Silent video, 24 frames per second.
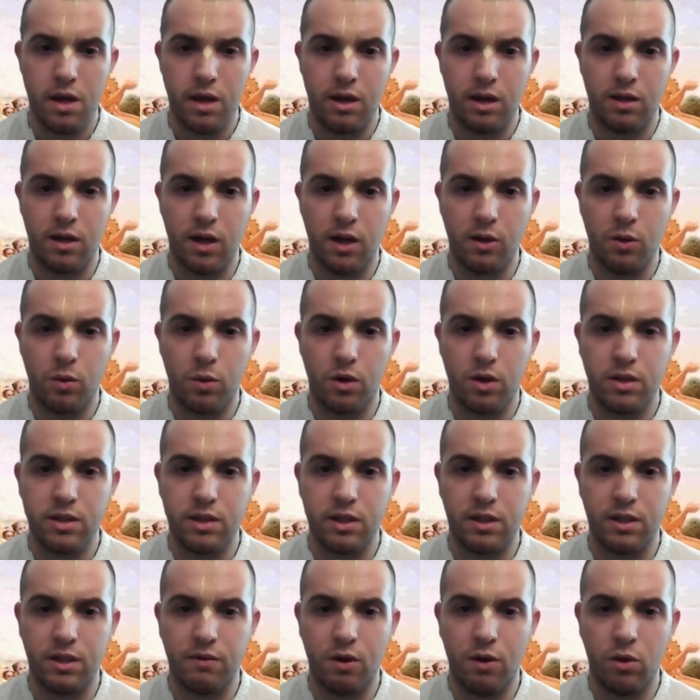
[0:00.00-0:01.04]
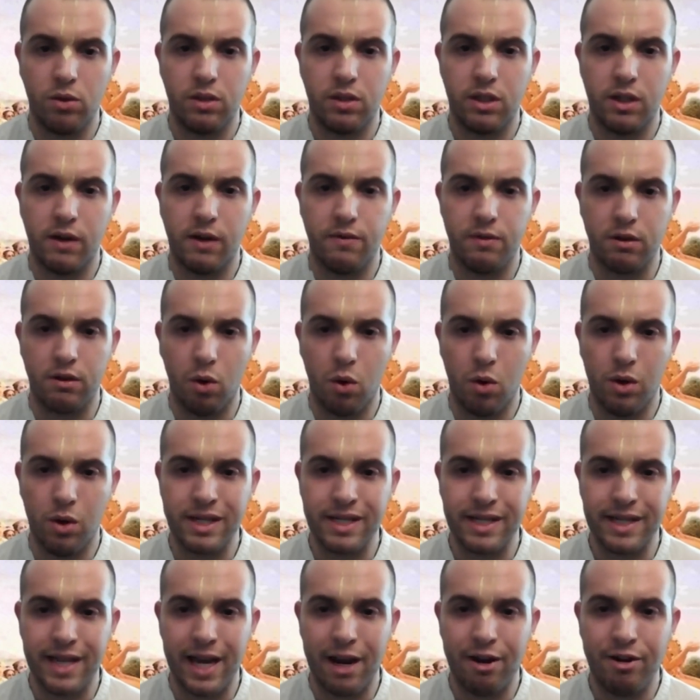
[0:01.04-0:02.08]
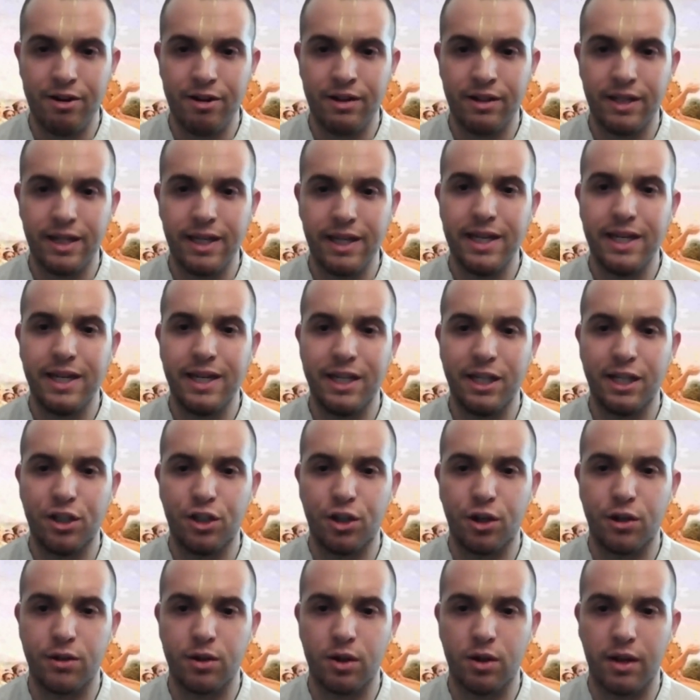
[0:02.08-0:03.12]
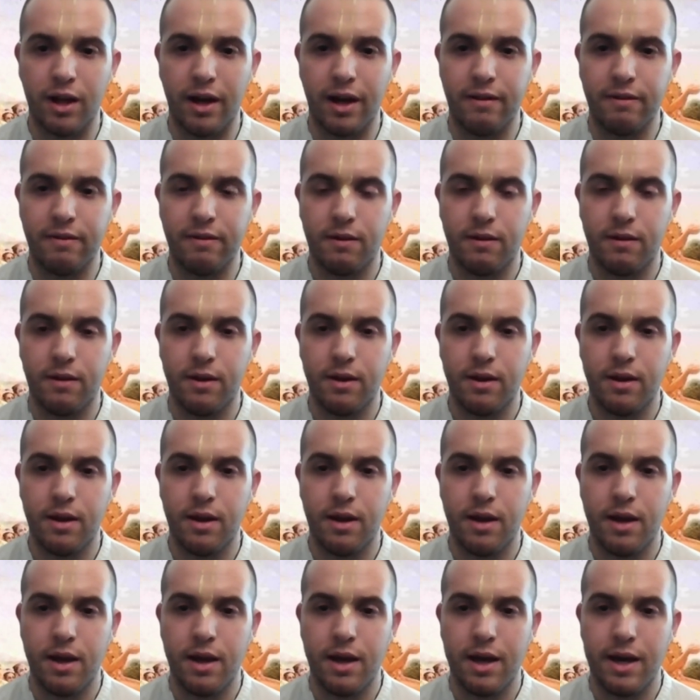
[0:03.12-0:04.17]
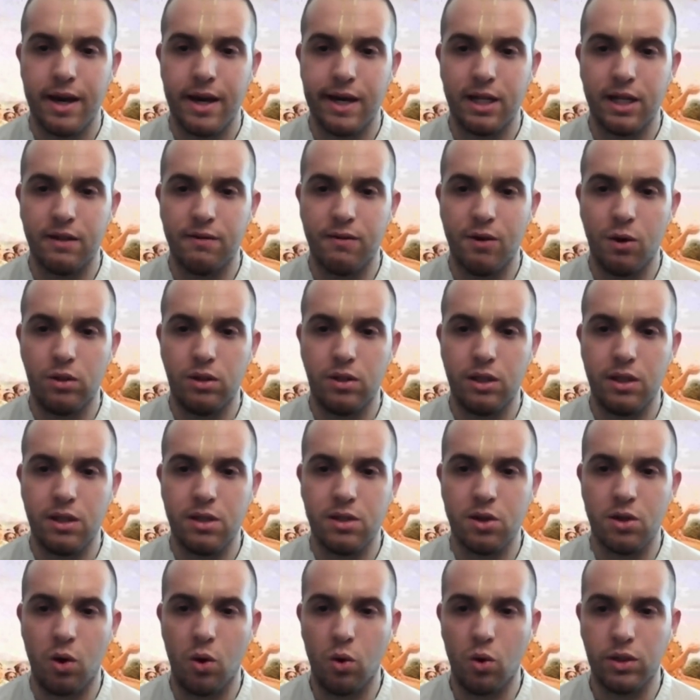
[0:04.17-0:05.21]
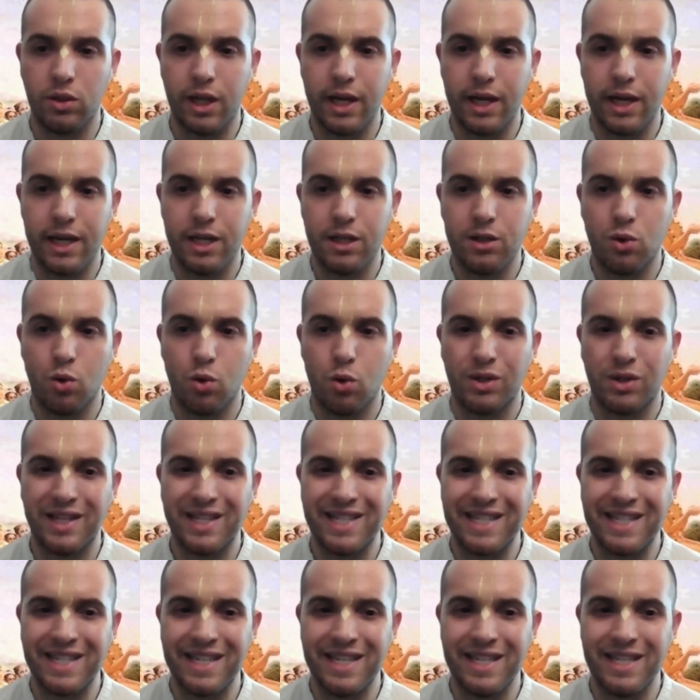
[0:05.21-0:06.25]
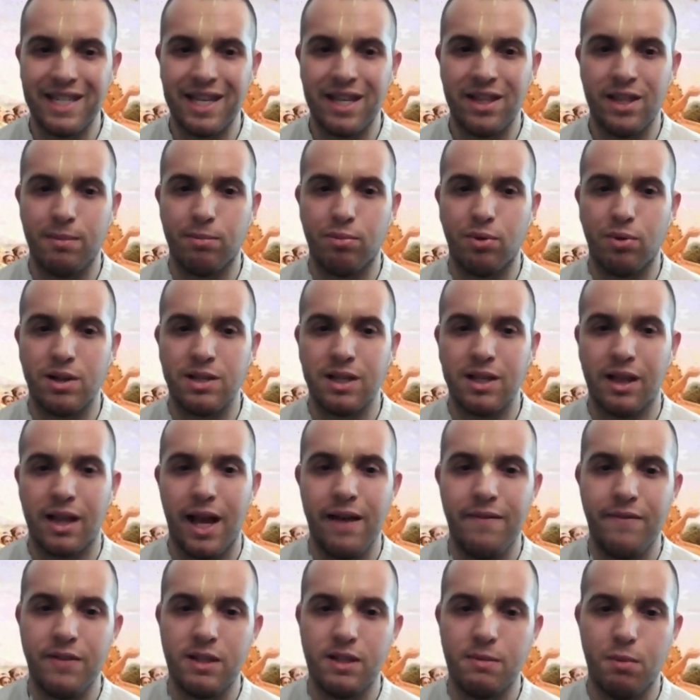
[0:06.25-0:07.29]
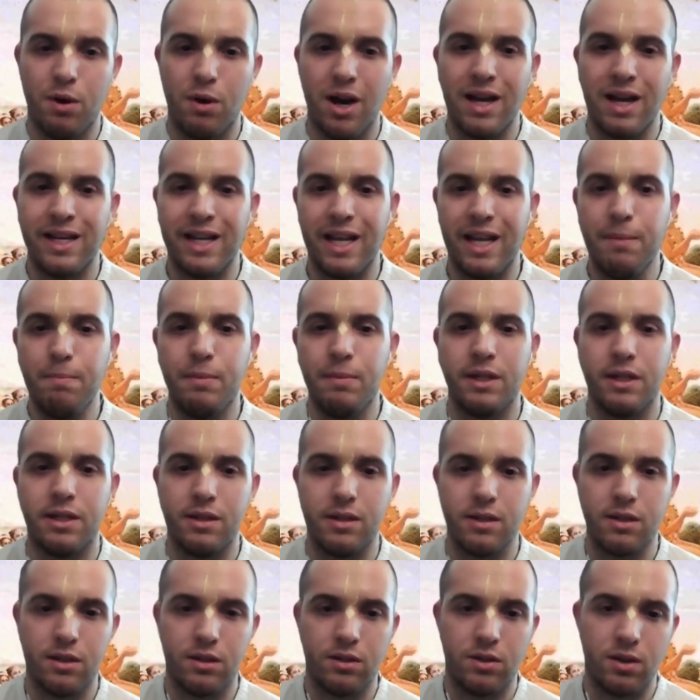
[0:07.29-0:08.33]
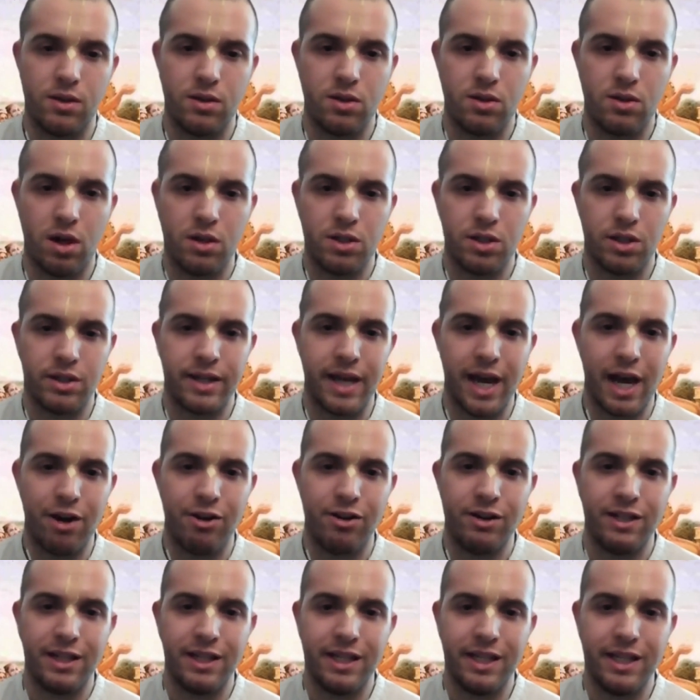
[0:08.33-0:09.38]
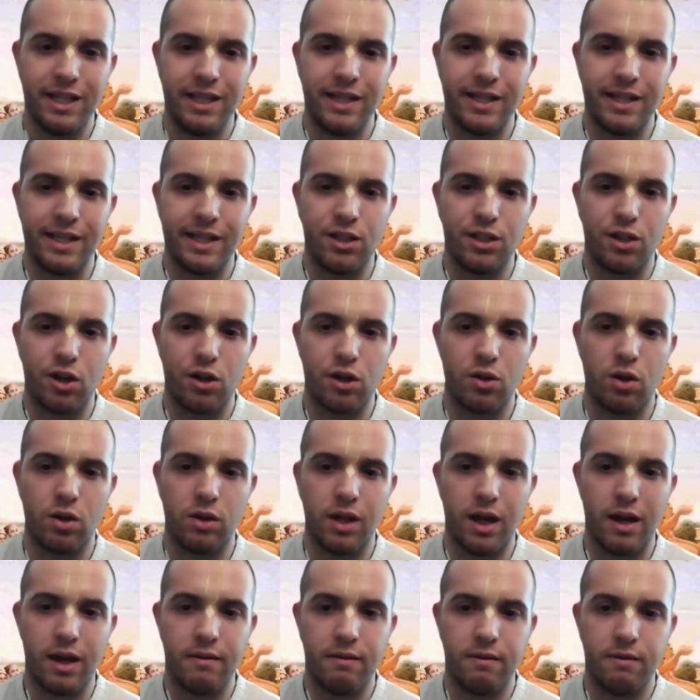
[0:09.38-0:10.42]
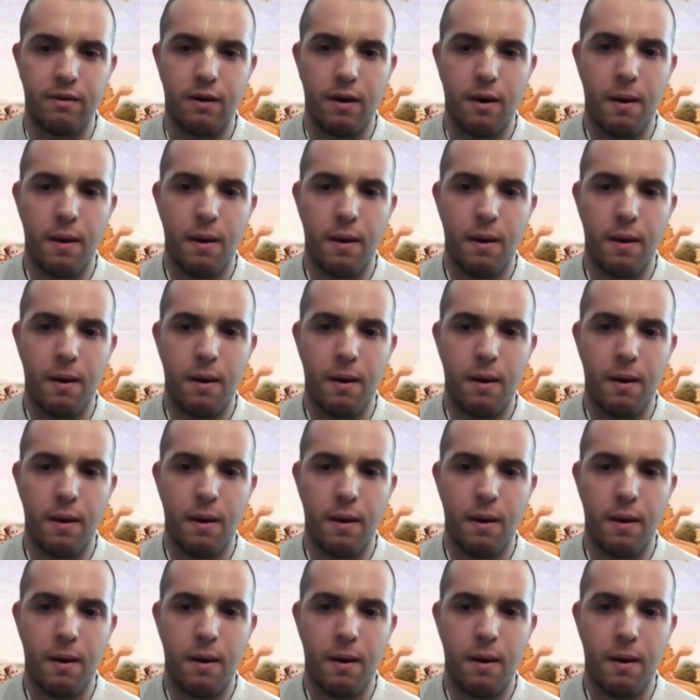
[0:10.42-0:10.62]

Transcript: In other words, a devotee of the Lord is guaranteed eternal life. A devotee's old age or disease in the present life is but an impetus to such guaranteed eternal life.